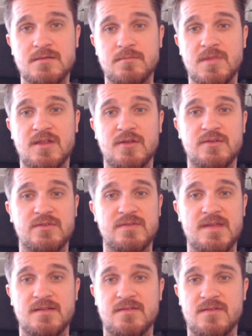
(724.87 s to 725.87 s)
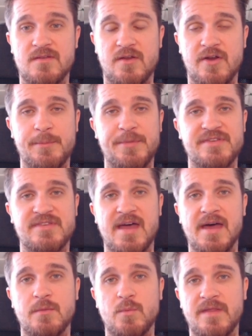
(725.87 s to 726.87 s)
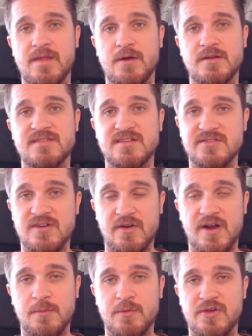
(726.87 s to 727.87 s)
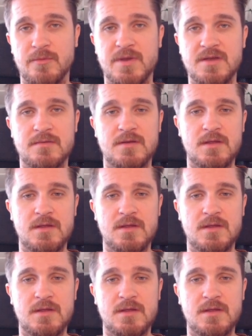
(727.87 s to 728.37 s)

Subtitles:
because it's incredibly sad when they are such an incredible human.